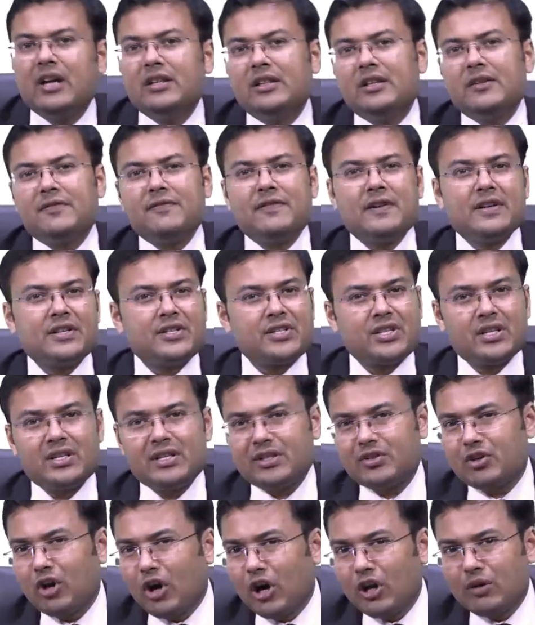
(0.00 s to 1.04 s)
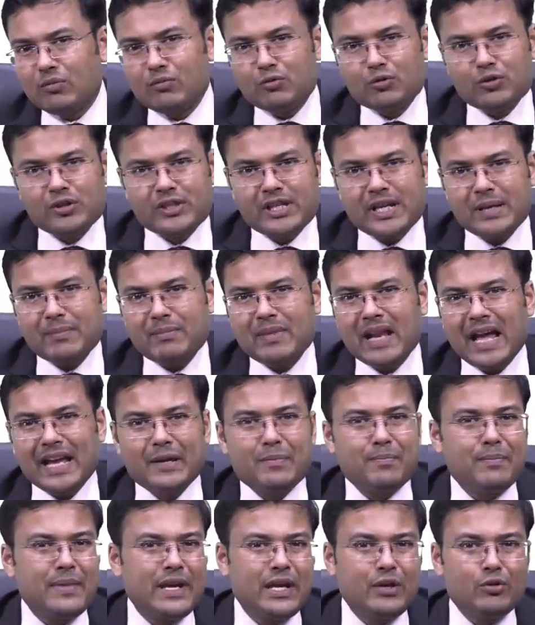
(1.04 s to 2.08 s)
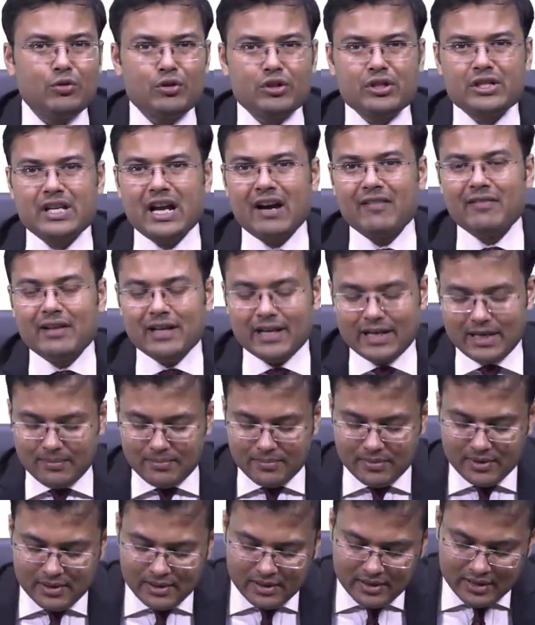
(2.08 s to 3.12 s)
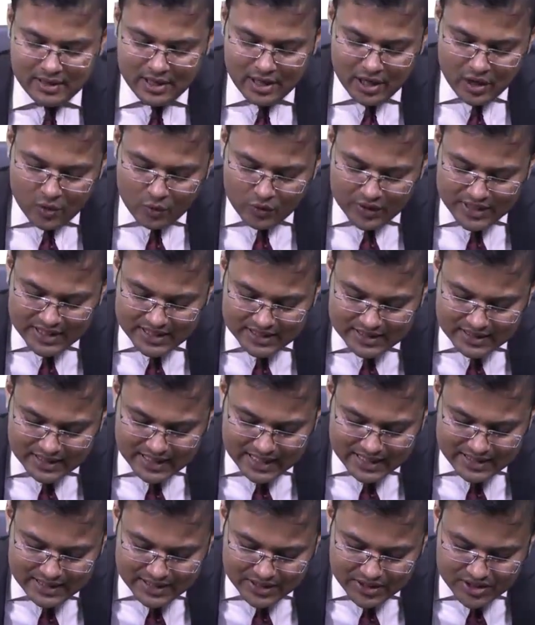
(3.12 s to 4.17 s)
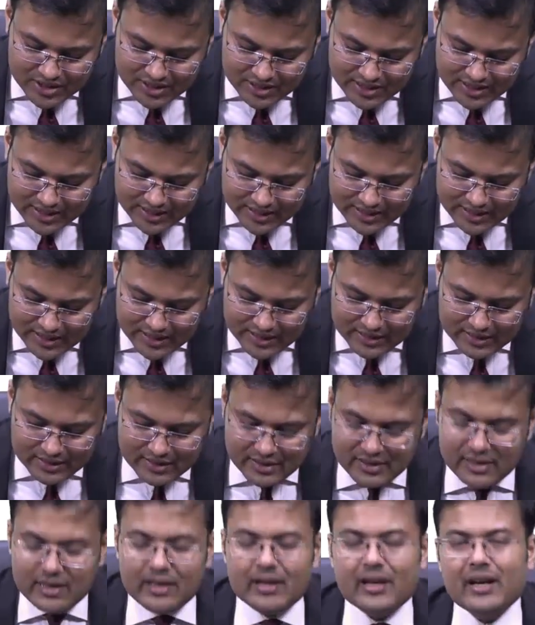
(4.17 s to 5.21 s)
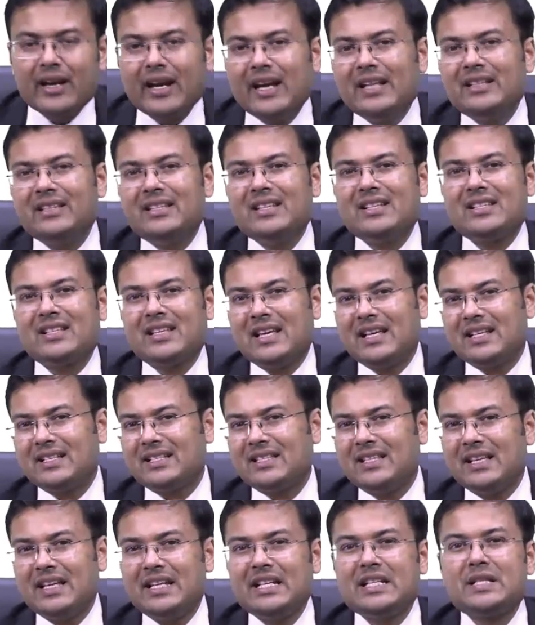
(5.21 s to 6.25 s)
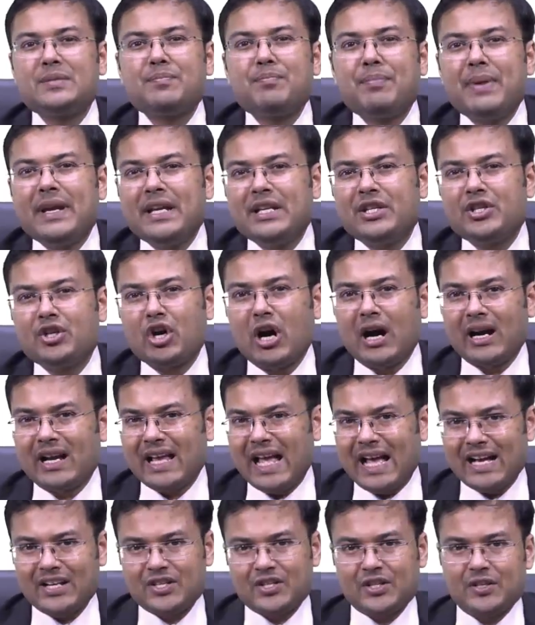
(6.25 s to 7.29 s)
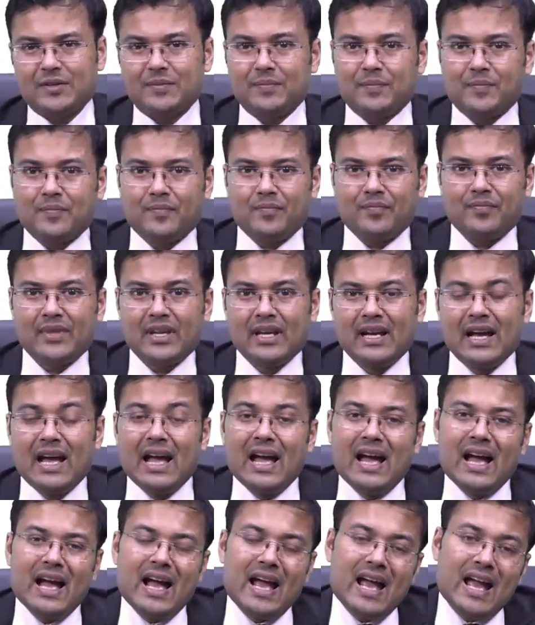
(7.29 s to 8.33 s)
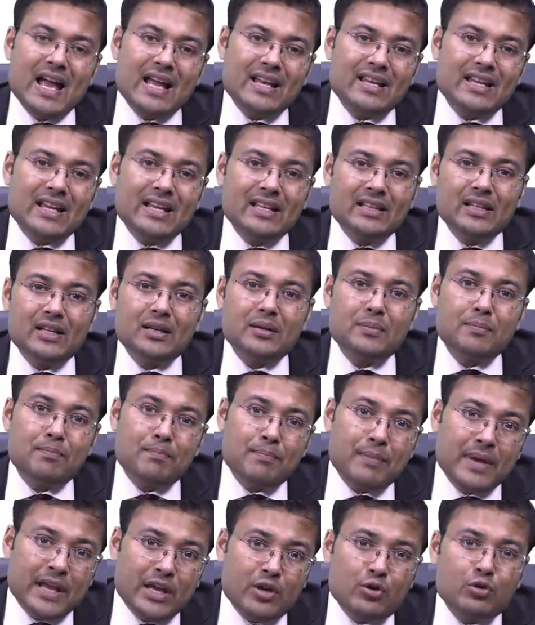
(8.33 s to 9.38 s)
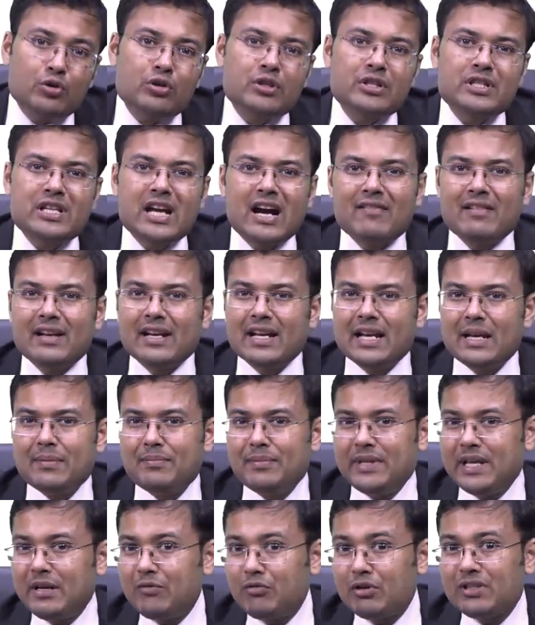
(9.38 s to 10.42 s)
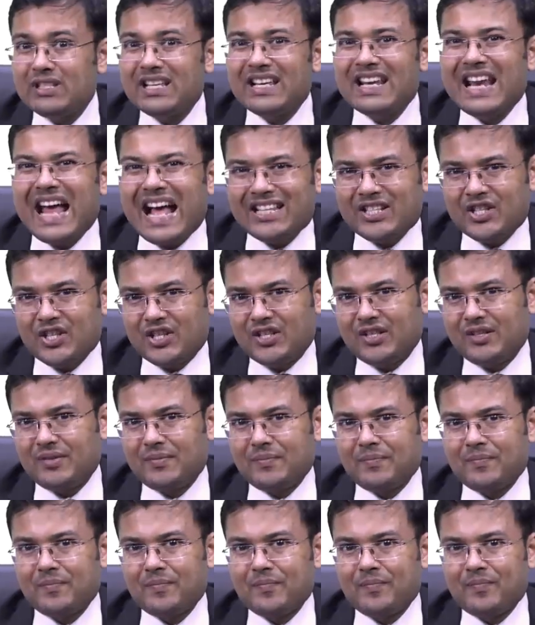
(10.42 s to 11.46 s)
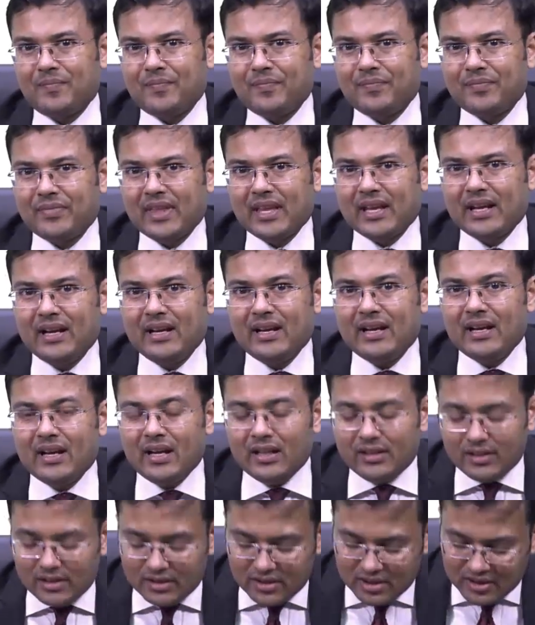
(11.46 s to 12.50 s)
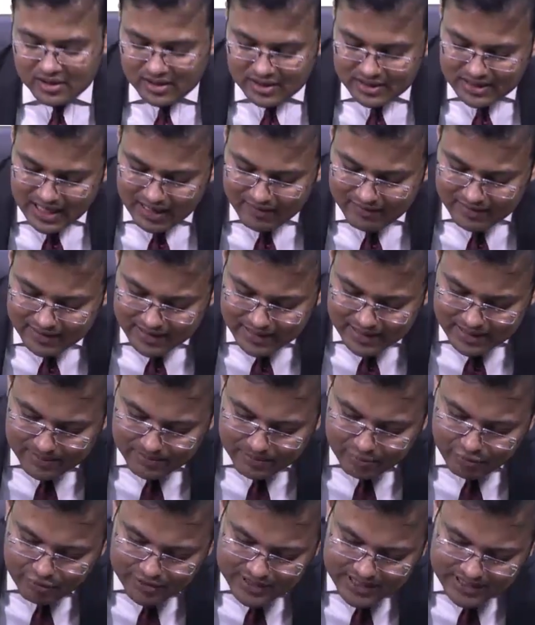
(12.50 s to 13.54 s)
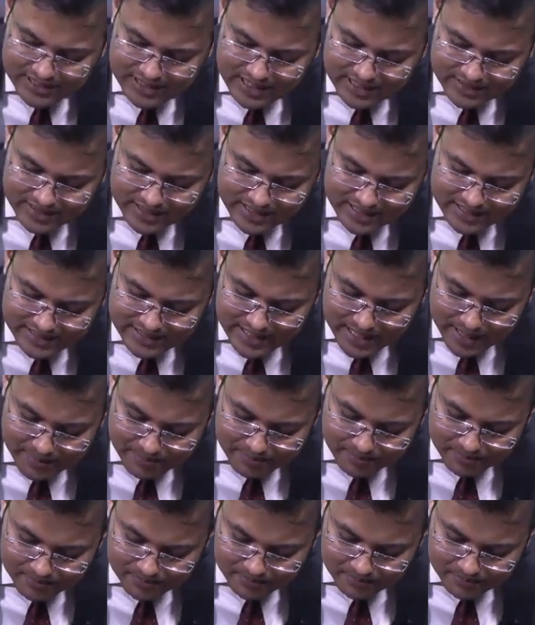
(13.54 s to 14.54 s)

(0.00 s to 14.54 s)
The function is almost same like Mayo's towel clip. What is the additional thing here? In this case there is pinch cock action, and in the Mayo's towel clip there was a ratchet. The third towel clip which is asked in exam,